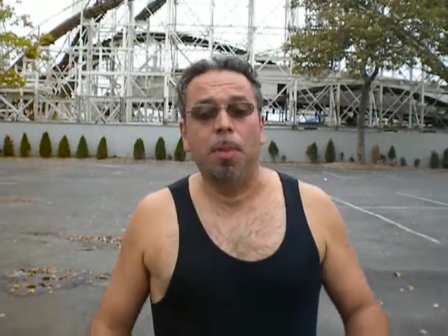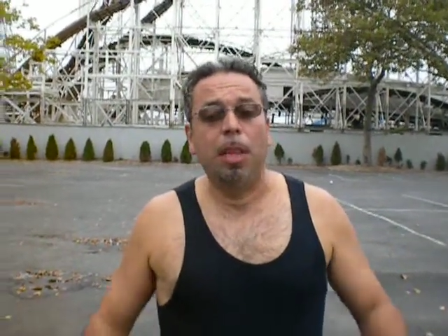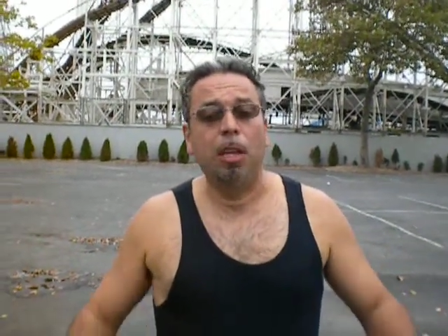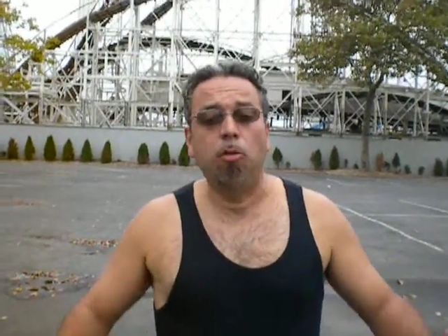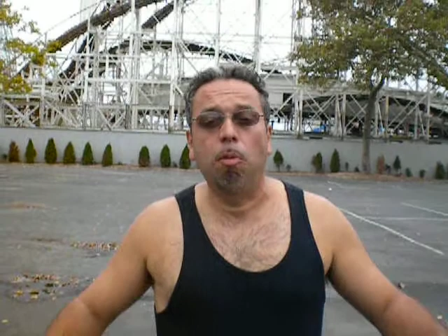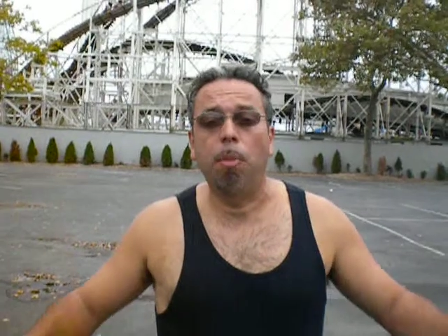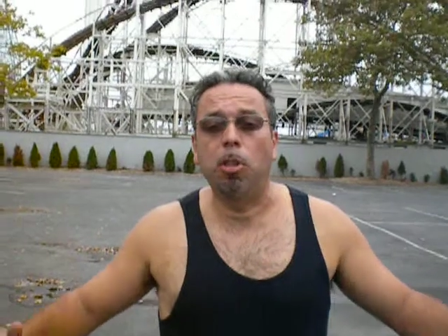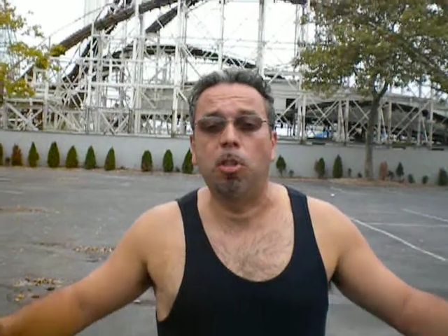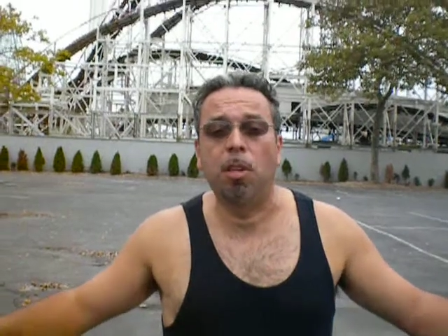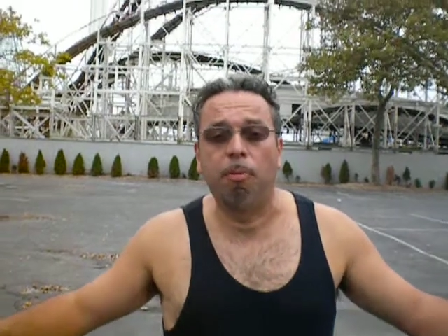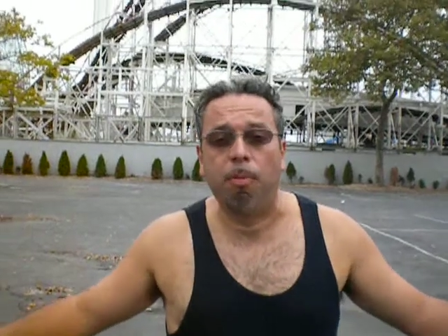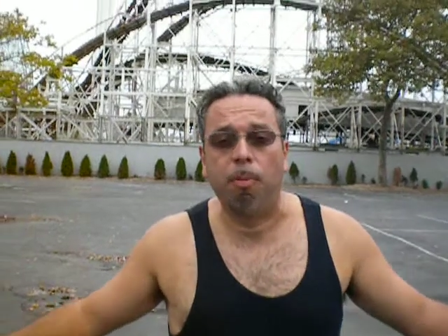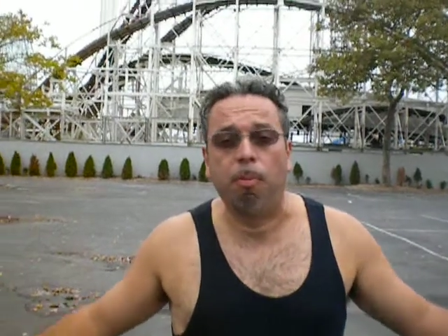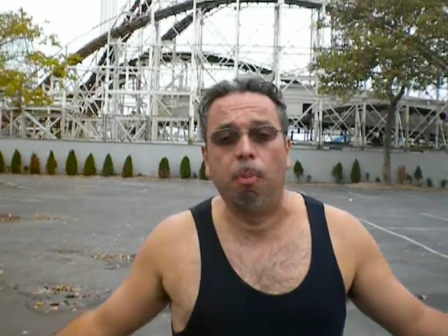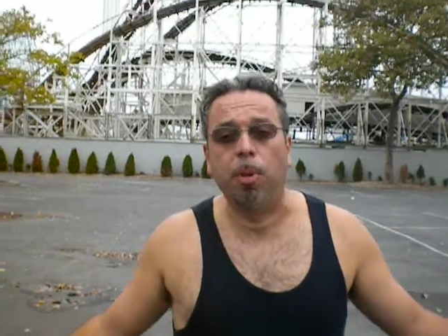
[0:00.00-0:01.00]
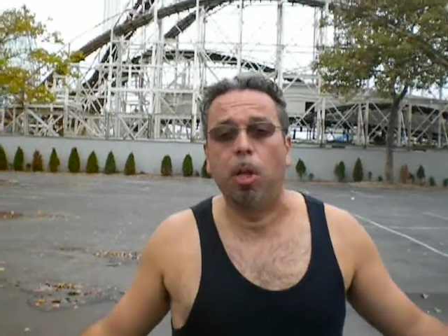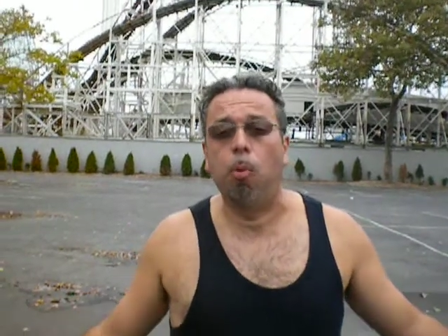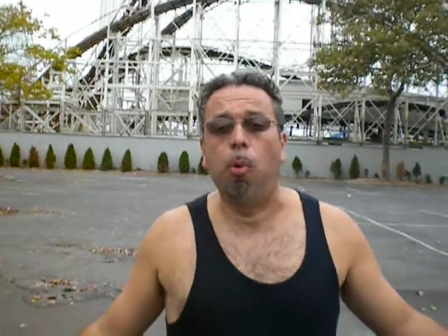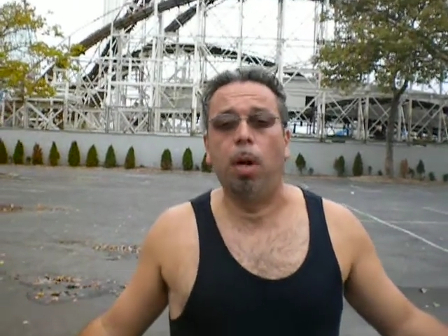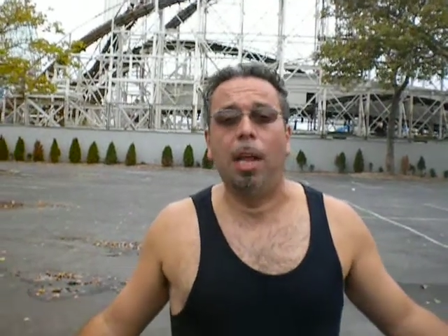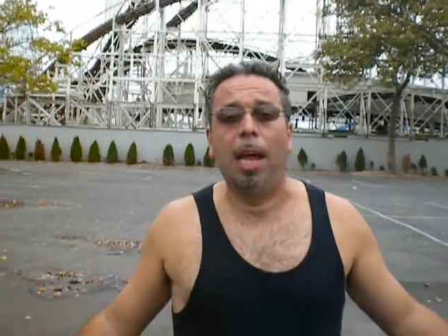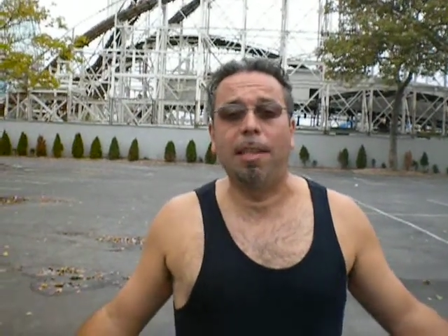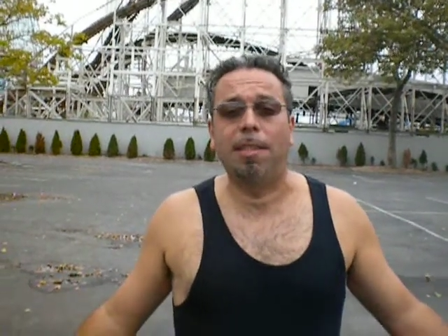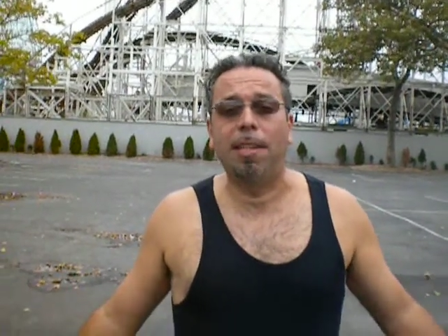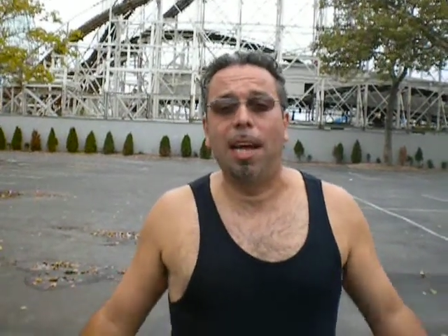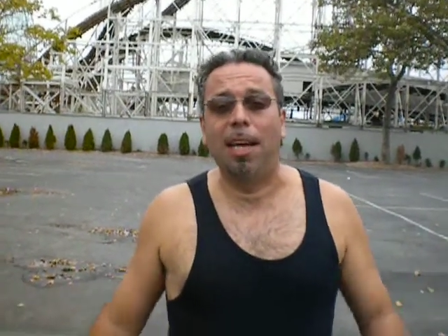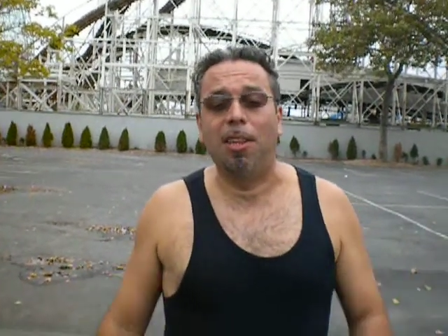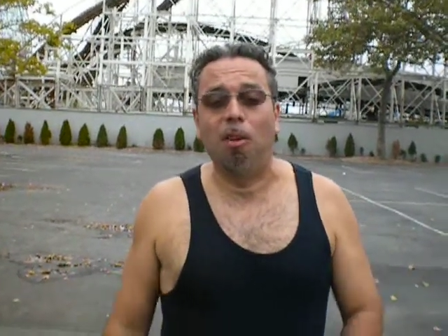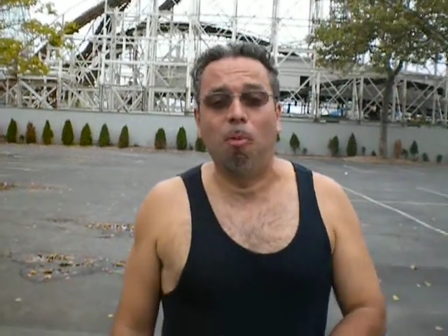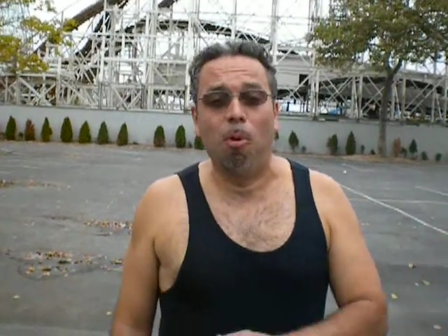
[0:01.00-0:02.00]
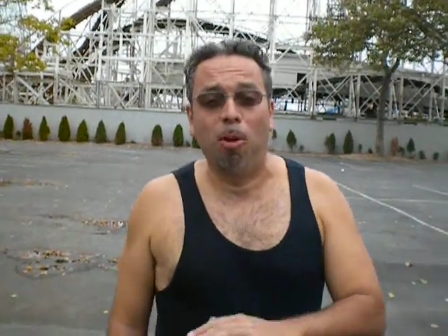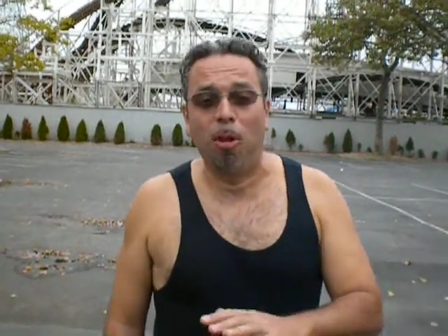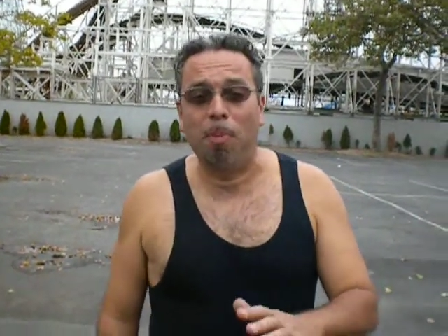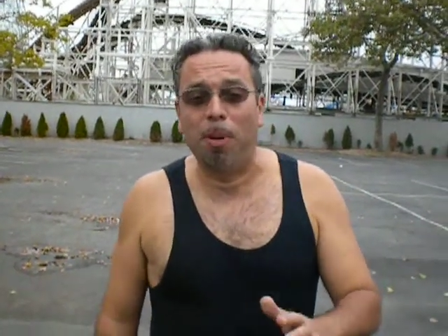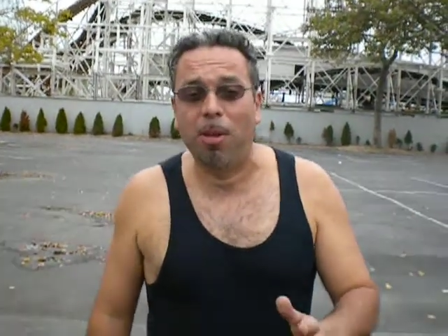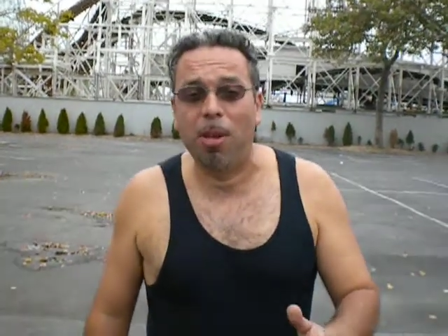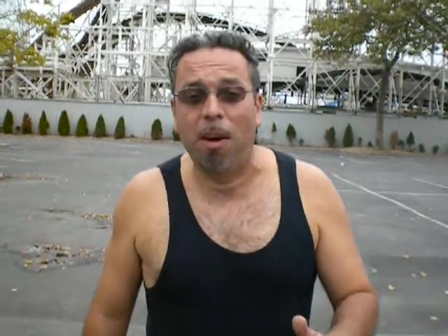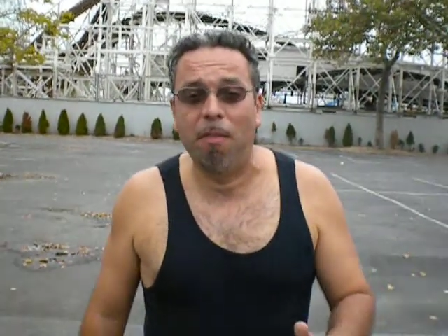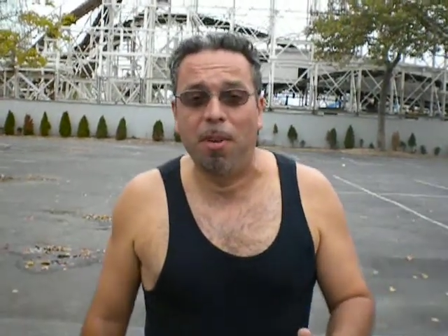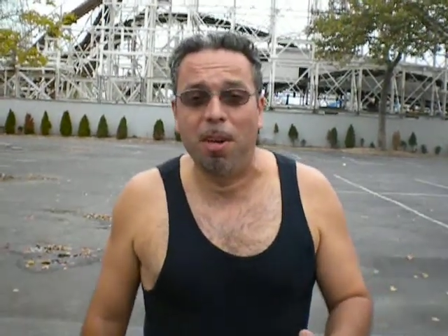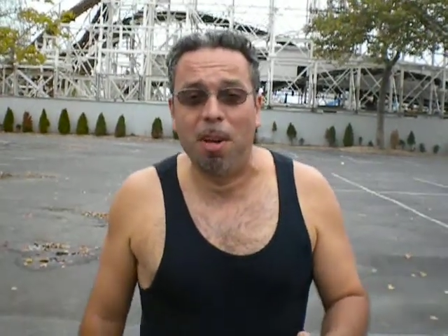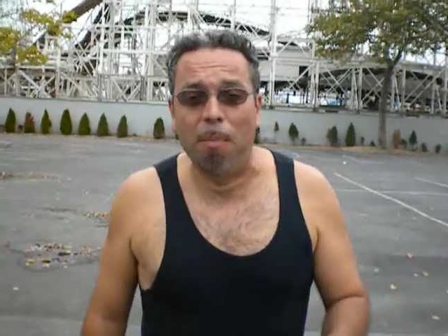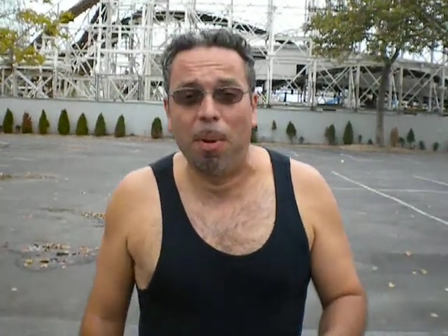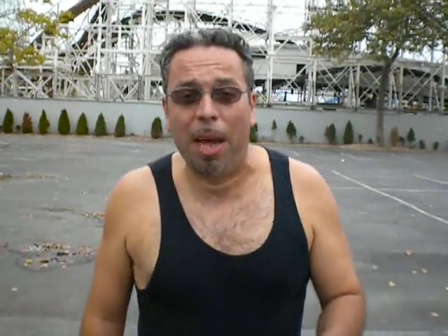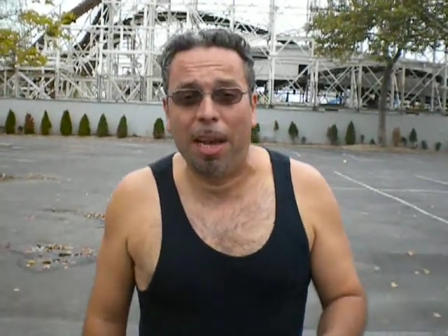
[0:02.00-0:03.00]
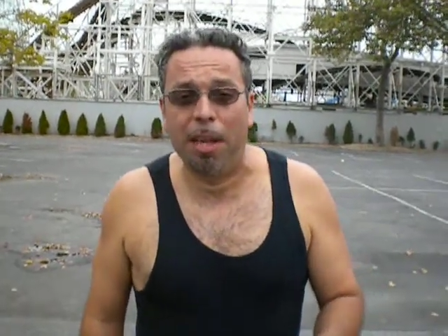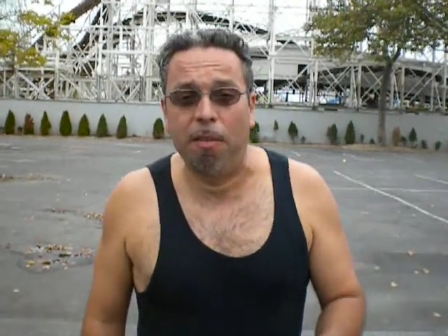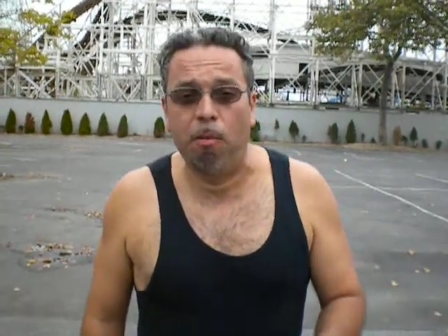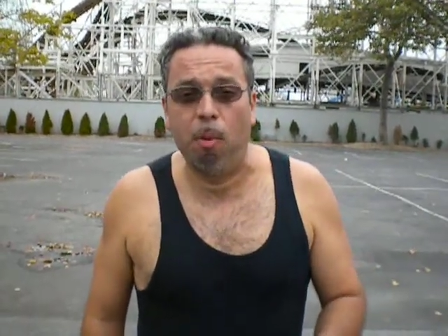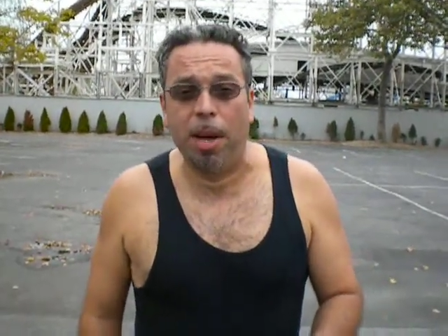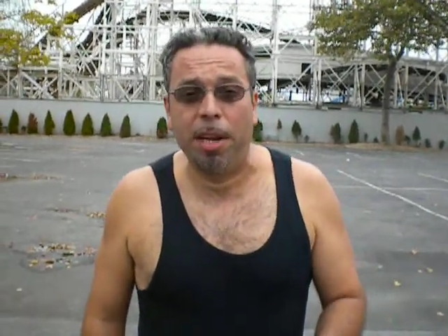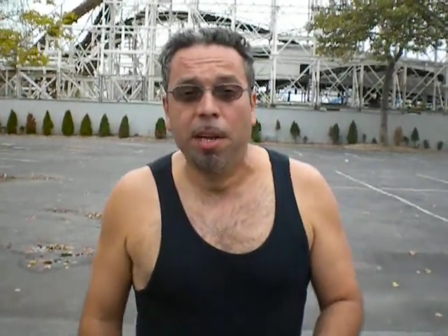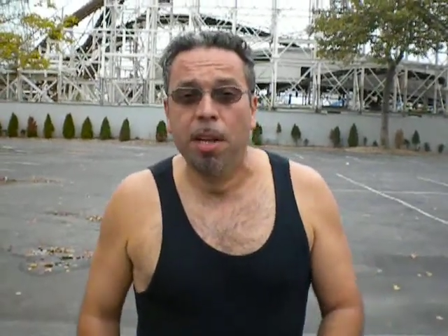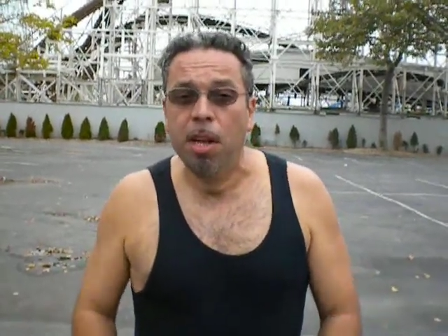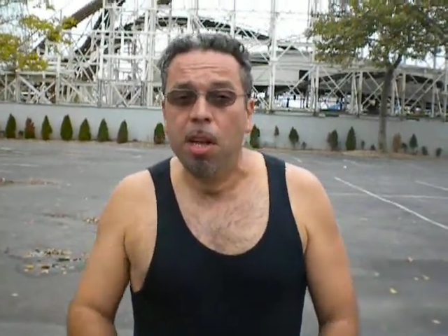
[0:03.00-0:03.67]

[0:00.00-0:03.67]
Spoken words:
Things were much different from what they were last night. The world appeared covered in a blanket of white.